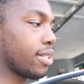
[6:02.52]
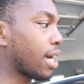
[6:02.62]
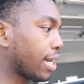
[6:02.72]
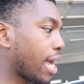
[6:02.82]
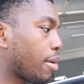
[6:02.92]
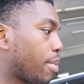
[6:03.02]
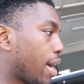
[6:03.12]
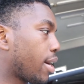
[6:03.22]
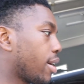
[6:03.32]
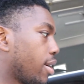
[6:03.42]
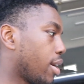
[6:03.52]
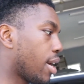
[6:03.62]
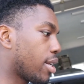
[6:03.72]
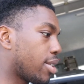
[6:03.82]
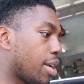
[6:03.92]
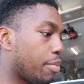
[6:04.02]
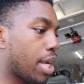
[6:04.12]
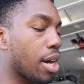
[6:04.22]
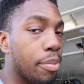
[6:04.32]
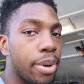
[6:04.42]
stock catback, just hit
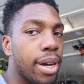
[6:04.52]
me up.